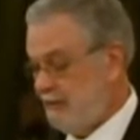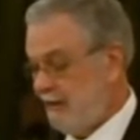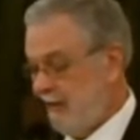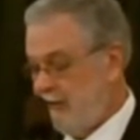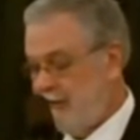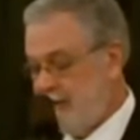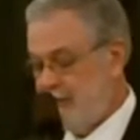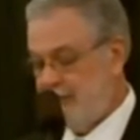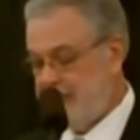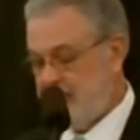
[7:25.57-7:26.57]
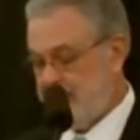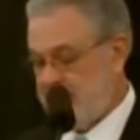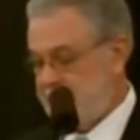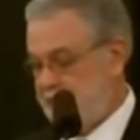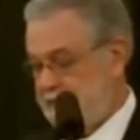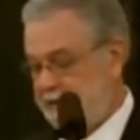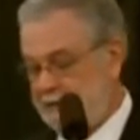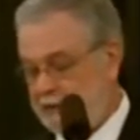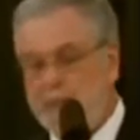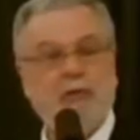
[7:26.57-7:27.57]
They care deeply about issues
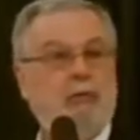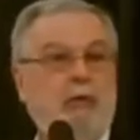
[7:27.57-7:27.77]
like global